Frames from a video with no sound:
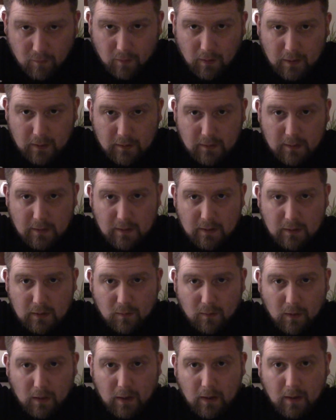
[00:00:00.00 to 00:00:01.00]
runs
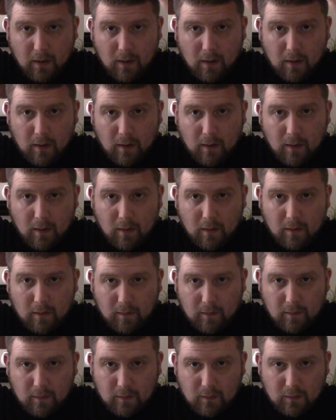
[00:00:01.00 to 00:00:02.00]
this way.
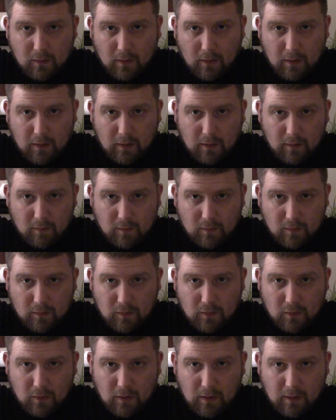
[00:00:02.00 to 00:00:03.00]
Sorry, it wasn't
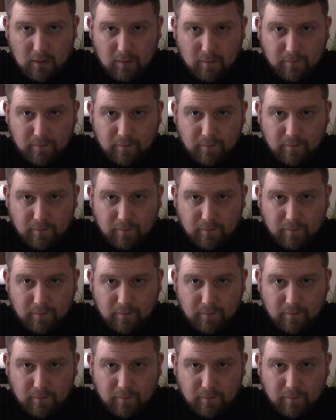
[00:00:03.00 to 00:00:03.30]
straight.